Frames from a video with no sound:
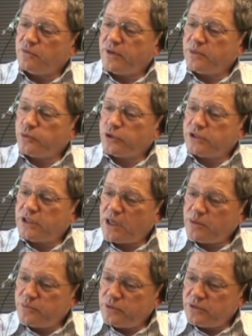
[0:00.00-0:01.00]
one more
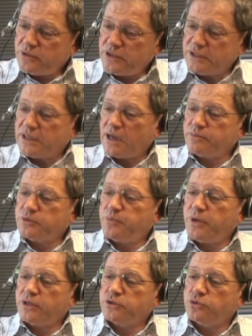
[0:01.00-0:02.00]
tab, it comes
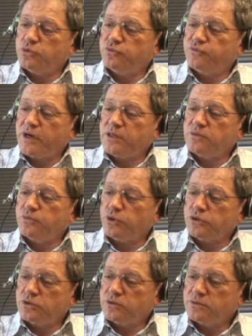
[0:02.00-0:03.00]
back to find
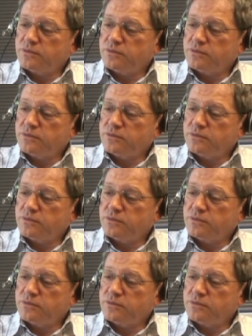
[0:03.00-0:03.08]
what.